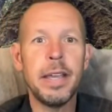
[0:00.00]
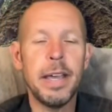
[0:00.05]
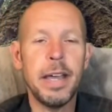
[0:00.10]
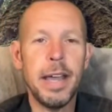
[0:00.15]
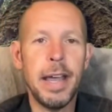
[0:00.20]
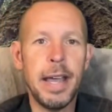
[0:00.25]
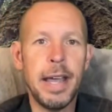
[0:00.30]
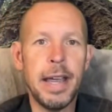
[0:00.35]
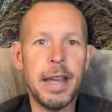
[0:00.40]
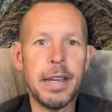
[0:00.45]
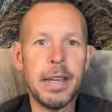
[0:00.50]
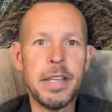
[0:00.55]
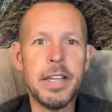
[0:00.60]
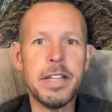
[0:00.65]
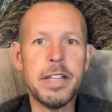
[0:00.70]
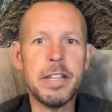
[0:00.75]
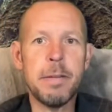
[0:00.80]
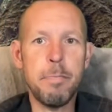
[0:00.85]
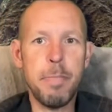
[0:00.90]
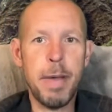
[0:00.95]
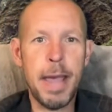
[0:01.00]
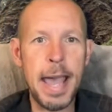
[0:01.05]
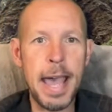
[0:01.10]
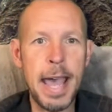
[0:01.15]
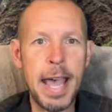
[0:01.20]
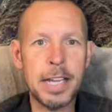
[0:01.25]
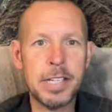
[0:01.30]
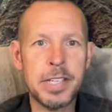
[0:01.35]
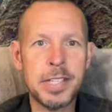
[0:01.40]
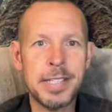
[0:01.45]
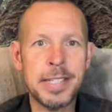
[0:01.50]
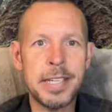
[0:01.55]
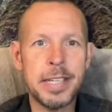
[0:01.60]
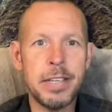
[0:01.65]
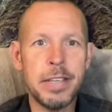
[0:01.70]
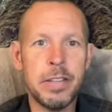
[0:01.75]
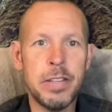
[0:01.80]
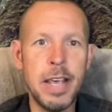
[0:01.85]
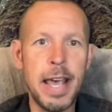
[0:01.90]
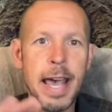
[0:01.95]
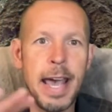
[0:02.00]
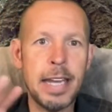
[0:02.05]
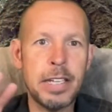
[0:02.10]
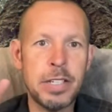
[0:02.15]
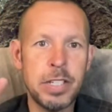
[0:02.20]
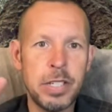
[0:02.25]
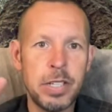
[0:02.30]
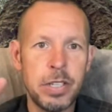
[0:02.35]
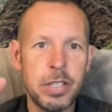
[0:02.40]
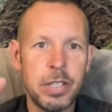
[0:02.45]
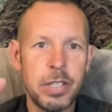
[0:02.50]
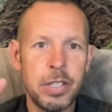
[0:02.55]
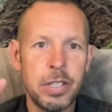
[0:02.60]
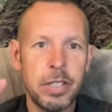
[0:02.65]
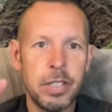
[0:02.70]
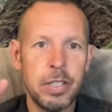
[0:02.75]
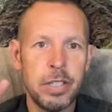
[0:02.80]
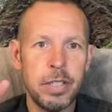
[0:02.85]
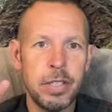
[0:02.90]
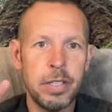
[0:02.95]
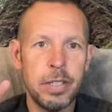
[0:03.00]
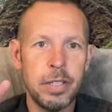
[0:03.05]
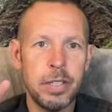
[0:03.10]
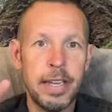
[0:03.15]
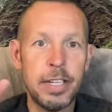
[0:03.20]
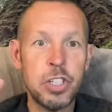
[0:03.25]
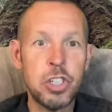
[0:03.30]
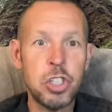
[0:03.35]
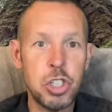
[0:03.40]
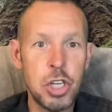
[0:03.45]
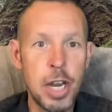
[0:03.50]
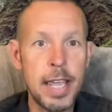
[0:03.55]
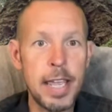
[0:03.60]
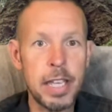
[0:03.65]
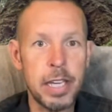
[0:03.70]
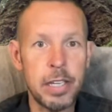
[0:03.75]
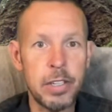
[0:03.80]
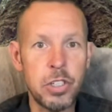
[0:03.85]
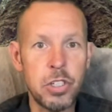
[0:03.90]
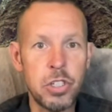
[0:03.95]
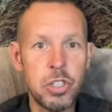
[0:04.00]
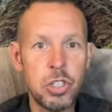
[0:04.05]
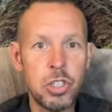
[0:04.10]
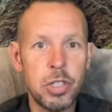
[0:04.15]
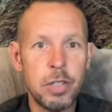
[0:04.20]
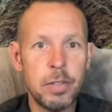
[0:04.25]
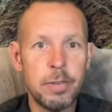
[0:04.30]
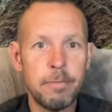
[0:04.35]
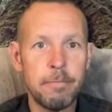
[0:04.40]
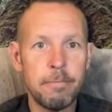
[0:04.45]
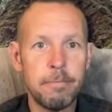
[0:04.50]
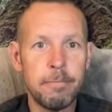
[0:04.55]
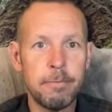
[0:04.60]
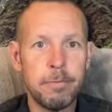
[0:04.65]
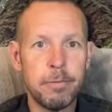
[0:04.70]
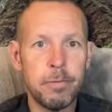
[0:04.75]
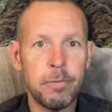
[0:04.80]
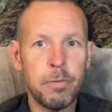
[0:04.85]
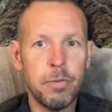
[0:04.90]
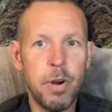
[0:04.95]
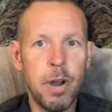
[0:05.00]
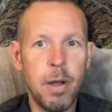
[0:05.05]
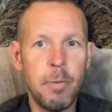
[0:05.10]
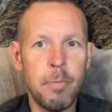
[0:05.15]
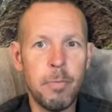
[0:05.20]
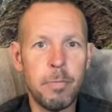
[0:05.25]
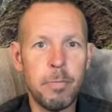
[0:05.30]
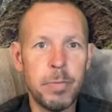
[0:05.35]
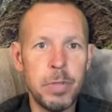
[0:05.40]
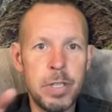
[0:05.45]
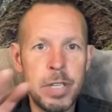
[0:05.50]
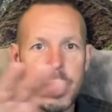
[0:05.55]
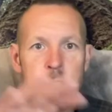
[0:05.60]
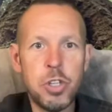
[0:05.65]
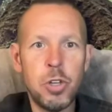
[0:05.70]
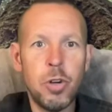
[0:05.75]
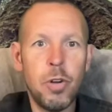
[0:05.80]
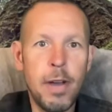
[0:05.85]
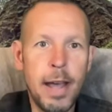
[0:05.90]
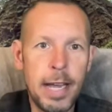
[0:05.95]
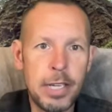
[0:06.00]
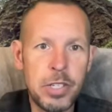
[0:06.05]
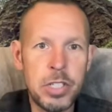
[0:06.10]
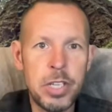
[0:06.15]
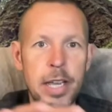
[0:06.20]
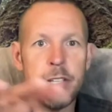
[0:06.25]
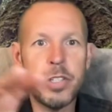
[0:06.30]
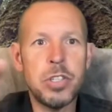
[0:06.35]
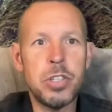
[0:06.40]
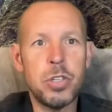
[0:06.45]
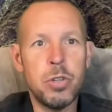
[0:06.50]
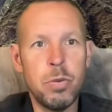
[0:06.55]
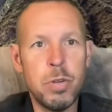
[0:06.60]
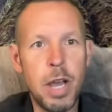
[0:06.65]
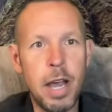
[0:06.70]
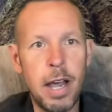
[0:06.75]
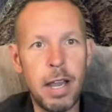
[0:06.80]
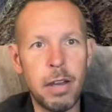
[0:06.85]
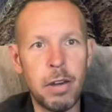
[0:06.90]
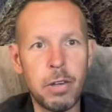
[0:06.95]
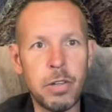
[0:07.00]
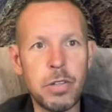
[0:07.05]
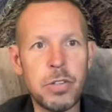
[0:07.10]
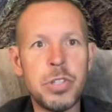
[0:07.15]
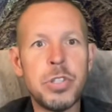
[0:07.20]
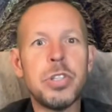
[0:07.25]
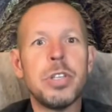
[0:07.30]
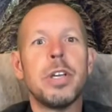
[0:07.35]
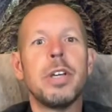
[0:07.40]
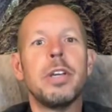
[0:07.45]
And in the past, that exchange from digital assets to dollars